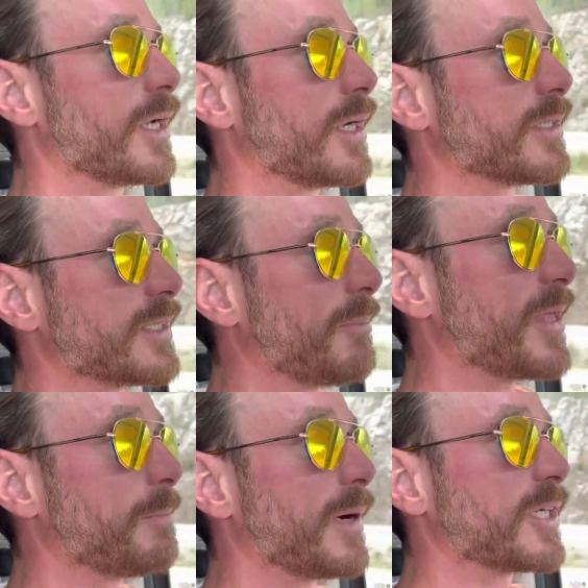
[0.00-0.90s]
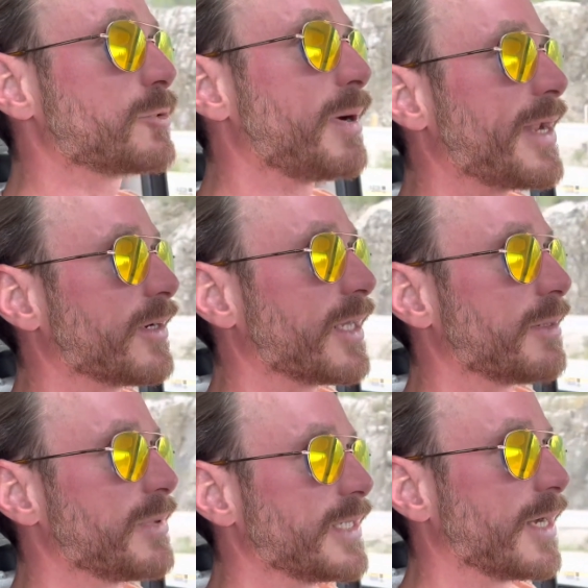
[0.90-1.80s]
something much better can
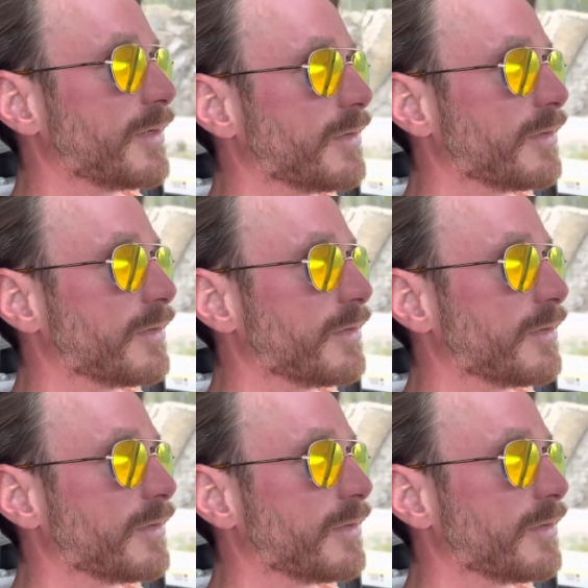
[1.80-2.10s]
be done,